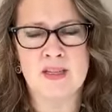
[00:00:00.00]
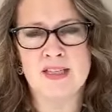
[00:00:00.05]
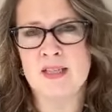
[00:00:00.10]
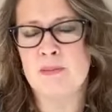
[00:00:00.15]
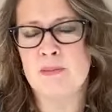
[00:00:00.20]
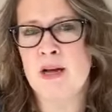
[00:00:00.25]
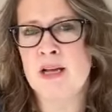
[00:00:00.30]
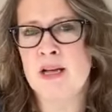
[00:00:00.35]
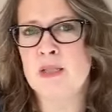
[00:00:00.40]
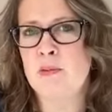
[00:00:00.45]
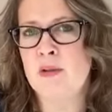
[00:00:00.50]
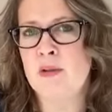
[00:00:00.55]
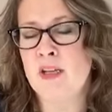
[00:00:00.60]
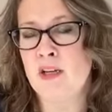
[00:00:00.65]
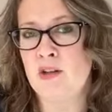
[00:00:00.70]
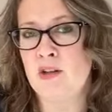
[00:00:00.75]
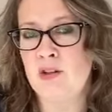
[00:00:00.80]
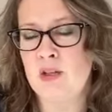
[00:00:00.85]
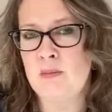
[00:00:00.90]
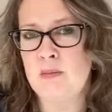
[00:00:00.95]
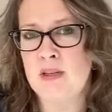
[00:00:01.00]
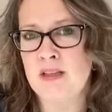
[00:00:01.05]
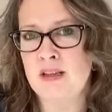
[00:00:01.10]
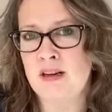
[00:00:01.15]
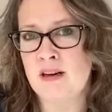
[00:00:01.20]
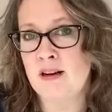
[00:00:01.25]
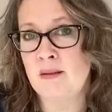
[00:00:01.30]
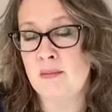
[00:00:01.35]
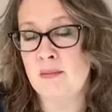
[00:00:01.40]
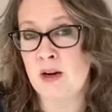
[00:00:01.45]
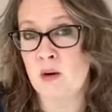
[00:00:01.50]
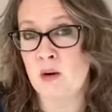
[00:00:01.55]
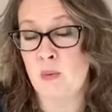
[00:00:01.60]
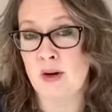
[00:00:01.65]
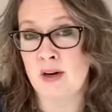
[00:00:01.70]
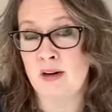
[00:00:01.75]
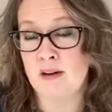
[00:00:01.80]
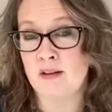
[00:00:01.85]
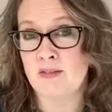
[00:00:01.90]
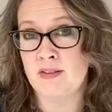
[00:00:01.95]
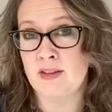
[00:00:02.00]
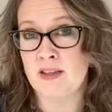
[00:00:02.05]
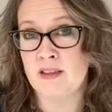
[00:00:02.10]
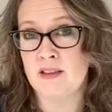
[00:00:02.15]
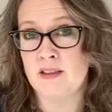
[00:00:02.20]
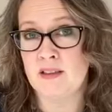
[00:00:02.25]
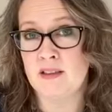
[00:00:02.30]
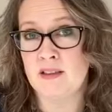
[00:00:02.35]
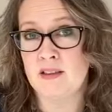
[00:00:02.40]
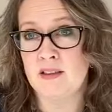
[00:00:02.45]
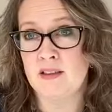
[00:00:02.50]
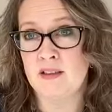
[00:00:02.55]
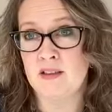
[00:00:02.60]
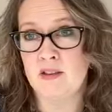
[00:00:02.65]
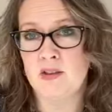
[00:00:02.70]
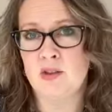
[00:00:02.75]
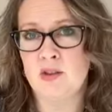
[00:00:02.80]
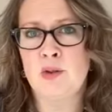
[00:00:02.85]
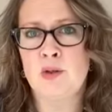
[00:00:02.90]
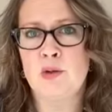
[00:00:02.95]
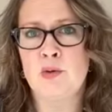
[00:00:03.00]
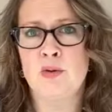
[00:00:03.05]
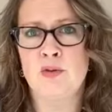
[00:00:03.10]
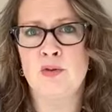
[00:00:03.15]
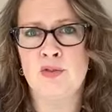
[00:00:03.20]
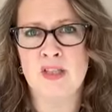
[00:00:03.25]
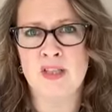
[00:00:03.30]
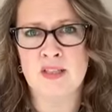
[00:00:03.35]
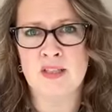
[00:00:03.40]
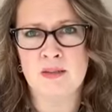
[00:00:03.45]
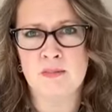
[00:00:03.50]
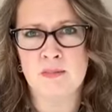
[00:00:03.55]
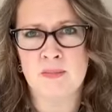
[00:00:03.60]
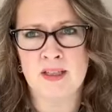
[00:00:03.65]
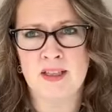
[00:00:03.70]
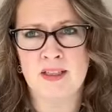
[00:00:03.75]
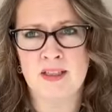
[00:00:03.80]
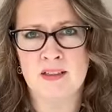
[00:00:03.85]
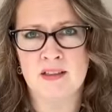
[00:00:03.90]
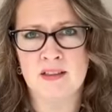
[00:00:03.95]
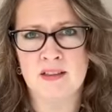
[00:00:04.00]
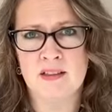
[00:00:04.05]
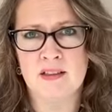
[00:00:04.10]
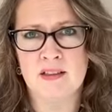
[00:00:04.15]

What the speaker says: is it possible that it could be there and I'm not aware of it? Lord, reveal in me